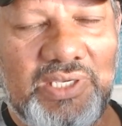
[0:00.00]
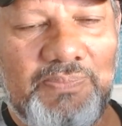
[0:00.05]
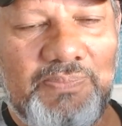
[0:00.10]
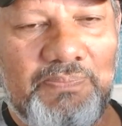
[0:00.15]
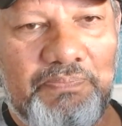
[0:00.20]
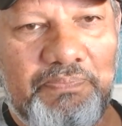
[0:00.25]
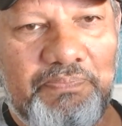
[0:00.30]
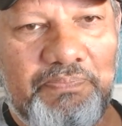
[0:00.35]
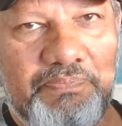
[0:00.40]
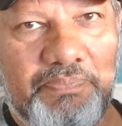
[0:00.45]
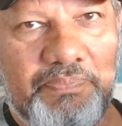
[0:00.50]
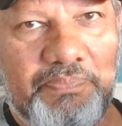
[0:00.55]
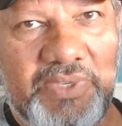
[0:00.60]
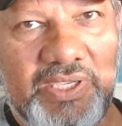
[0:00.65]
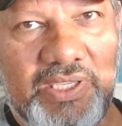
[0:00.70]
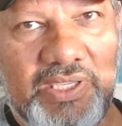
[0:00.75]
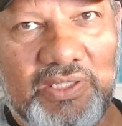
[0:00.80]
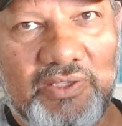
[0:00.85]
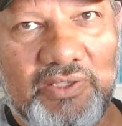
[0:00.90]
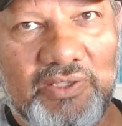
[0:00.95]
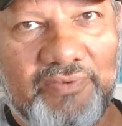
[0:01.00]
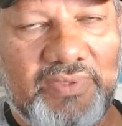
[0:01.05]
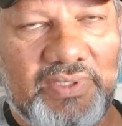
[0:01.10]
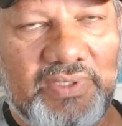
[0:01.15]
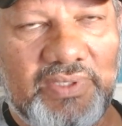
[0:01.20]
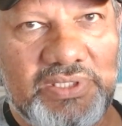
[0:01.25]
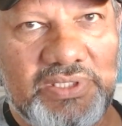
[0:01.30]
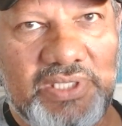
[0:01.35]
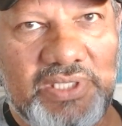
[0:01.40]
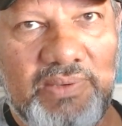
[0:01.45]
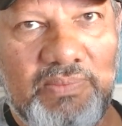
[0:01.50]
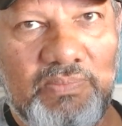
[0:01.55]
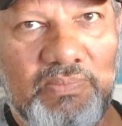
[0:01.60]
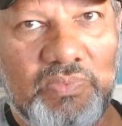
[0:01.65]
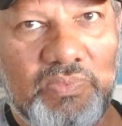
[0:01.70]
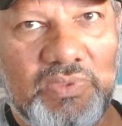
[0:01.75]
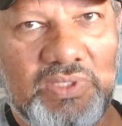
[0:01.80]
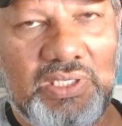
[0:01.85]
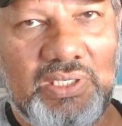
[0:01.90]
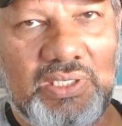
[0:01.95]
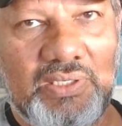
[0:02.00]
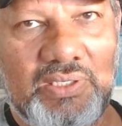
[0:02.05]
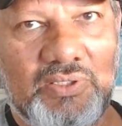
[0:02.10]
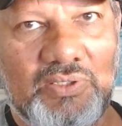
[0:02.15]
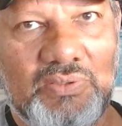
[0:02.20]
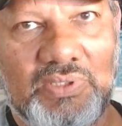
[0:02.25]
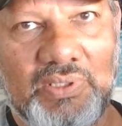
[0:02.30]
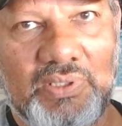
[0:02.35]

repeat of the same thing,